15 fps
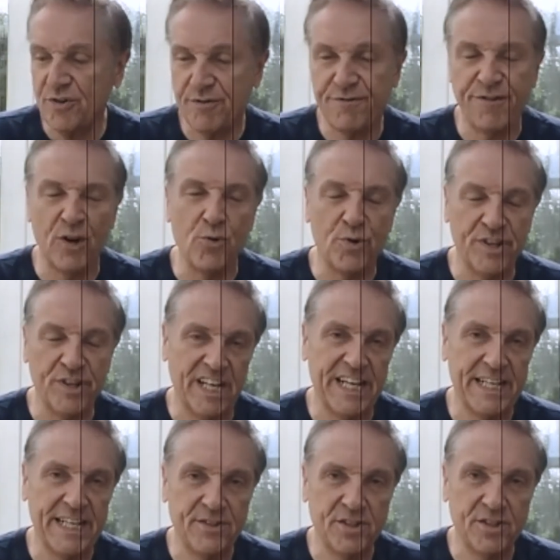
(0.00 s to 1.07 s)

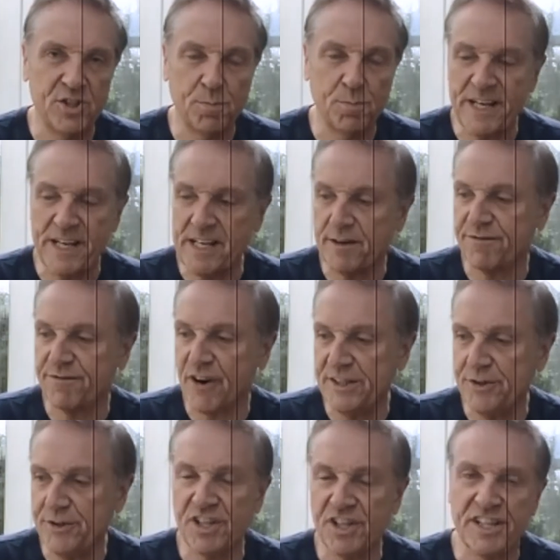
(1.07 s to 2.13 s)
fluently to speak French and